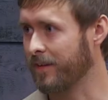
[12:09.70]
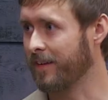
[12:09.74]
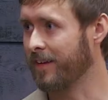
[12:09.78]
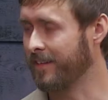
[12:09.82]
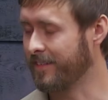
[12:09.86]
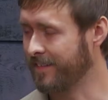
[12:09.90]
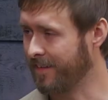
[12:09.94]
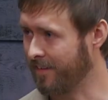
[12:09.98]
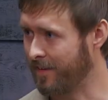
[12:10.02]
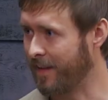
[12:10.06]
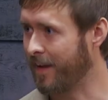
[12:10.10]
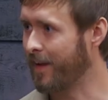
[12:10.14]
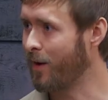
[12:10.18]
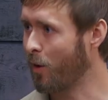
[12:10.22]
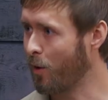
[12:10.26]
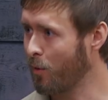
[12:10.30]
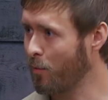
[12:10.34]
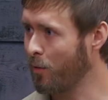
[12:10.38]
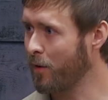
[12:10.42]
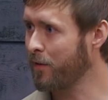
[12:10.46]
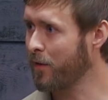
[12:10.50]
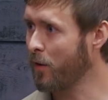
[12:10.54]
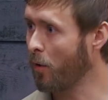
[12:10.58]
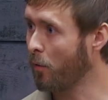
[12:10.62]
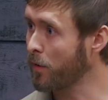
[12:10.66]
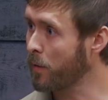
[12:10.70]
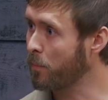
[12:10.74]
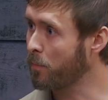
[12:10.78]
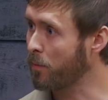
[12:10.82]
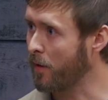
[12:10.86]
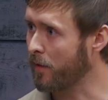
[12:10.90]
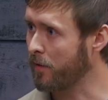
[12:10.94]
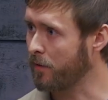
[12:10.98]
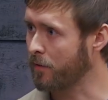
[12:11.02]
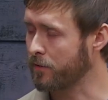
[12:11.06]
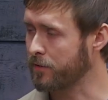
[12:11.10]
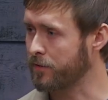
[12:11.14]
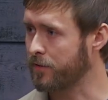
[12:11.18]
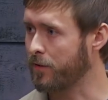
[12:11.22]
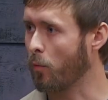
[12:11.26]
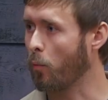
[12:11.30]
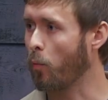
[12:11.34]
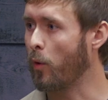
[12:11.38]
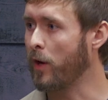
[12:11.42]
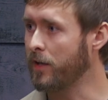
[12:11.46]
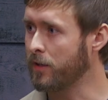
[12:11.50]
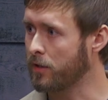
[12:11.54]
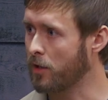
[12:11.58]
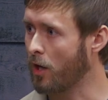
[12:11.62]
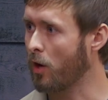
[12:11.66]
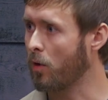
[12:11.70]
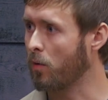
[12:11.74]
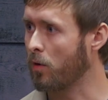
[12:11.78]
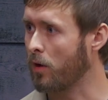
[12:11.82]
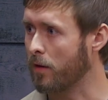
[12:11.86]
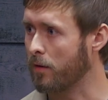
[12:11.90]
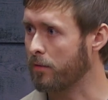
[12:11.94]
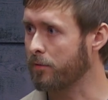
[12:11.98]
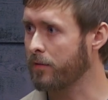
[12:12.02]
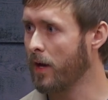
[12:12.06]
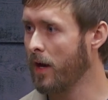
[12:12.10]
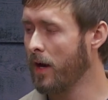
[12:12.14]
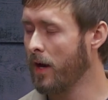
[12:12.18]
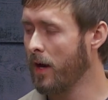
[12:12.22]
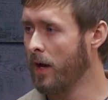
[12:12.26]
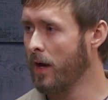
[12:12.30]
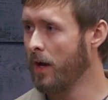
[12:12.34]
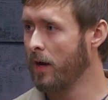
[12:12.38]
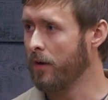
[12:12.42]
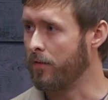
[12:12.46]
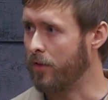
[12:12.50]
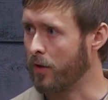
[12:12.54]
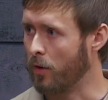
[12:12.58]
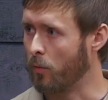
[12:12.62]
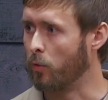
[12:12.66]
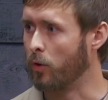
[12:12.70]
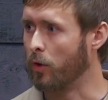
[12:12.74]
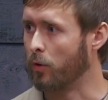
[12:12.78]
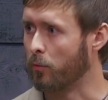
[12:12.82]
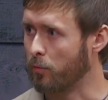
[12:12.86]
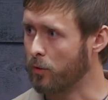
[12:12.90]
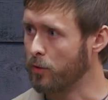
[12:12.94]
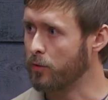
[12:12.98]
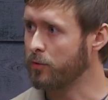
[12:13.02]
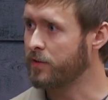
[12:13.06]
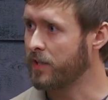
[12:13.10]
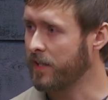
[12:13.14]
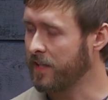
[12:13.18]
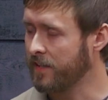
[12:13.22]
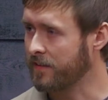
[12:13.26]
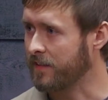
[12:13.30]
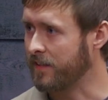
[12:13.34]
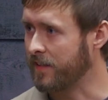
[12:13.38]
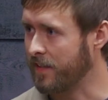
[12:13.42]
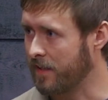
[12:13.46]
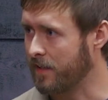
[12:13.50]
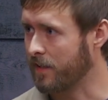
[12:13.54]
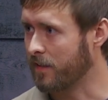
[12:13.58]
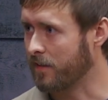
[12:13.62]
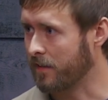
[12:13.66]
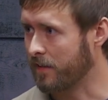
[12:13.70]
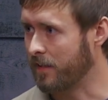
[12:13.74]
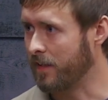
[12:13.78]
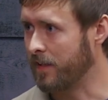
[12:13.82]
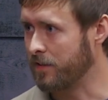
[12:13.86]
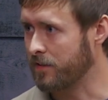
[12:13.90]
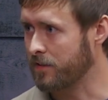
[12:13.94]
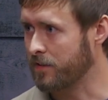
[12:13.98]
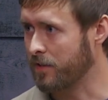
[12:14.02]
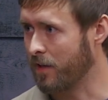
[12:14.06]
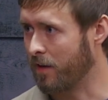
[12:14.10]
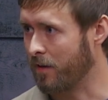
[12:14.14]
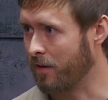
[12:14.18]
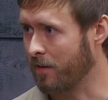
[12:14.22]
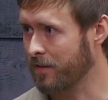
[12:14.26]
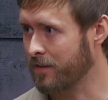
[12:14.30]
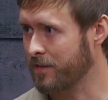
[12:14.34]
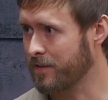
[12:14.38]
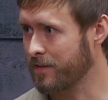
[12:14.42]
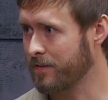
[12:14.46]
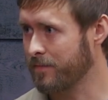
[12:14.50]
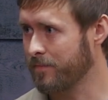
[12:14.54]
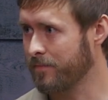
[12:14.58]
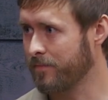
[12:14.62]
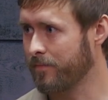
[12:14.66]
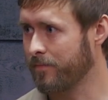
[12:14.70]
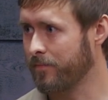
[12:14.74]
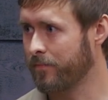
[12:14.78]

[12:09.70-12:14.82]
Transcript: And they are one of the only predators that we know of that will routinely kill and eat skunks.